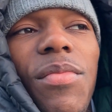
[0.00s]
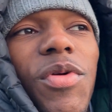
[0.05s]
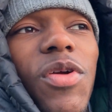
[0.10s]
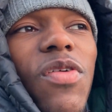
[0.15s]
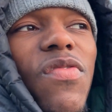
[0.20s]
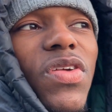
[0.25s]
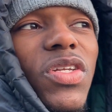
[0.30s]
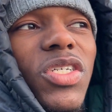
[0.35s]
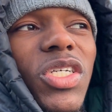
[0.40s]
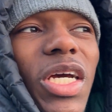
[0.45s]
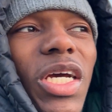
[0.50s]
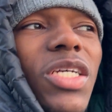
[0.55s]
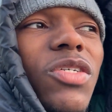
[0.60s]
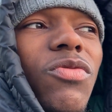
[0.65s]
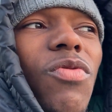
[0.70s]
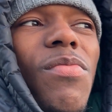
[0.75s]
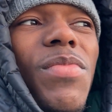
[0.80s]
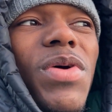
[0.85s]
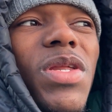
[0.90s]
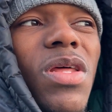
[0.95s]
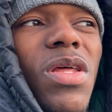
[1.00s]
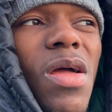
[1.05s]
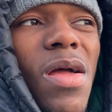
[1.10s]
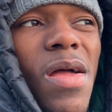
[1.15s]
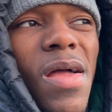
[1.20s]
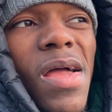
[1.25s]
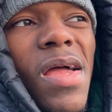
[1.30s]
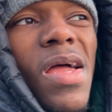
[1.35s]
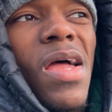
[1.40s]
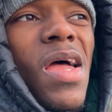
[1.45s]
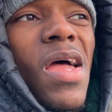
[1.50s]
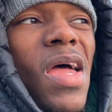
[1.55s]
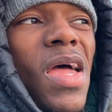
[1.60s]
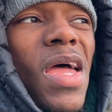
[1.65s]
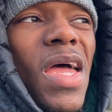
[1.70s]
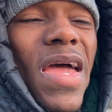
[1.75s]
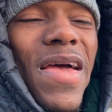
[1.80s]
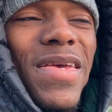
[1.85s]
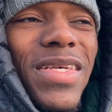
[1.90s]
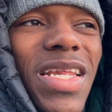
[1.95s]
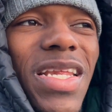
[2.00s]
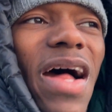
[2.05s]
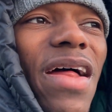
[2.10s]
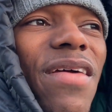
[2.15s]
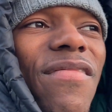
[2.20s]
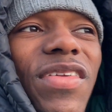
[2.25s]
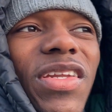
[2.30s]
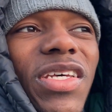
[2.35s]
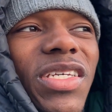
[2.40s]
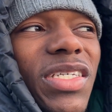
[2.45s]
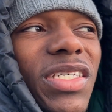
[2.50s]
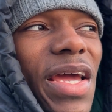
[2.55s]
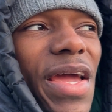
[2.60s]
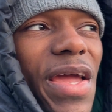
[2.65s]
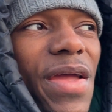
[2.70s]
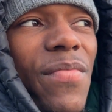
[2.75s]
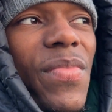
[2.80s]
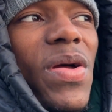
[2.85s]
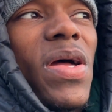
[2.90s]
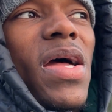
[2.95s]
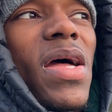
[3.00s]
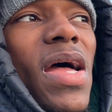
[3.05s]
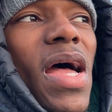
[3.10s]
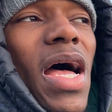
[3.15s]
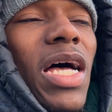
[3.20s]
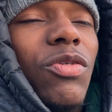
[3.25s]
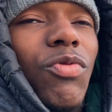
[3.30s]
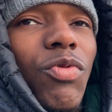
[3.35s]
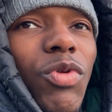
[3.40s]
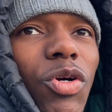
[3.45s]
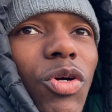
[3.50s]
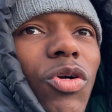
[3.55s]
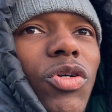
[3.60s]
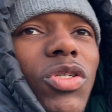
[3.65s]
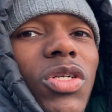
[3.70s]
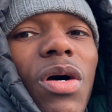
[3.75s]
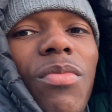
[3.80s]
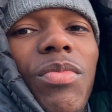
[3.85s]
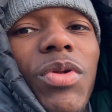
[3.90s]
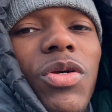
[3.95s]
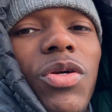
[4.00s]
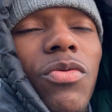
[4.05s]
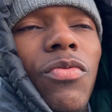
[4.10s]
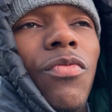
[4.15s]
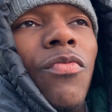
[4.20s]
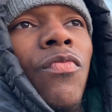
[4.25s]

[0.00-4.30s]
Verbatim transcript: you even chase women, it's not even the same as when girls come to you.